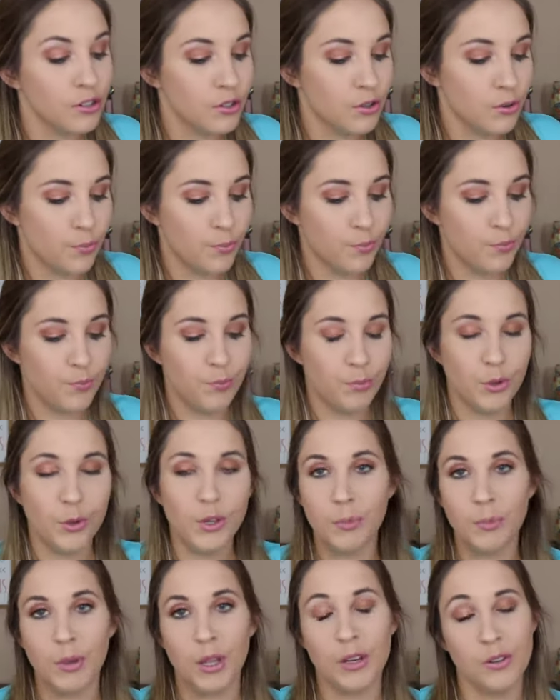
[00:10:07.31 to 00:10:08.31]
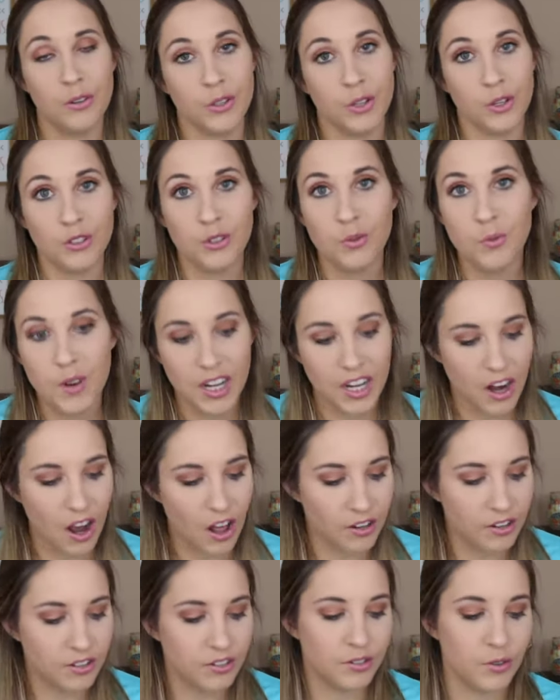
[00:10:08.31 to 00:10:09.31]
So beauty blenders are
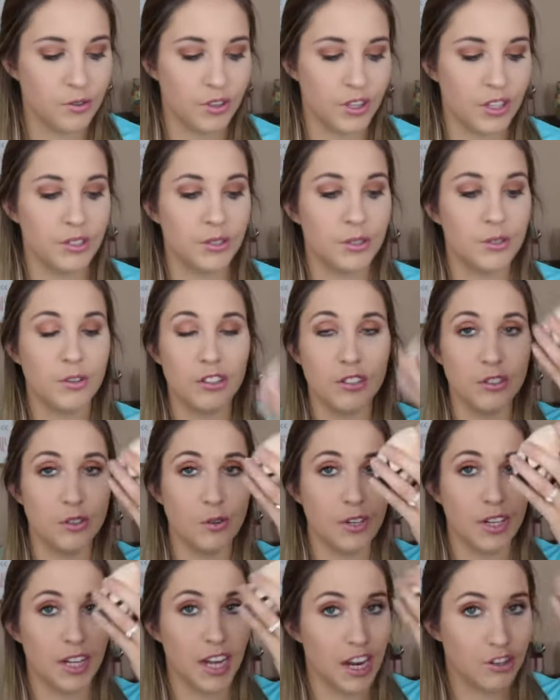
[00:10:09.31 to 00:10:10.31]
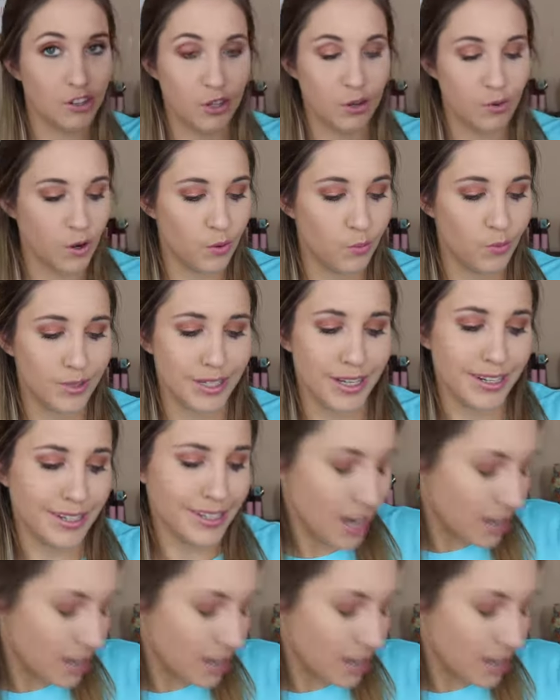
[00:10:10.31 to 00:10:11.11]
$20. So this Sonia Kashuk one was like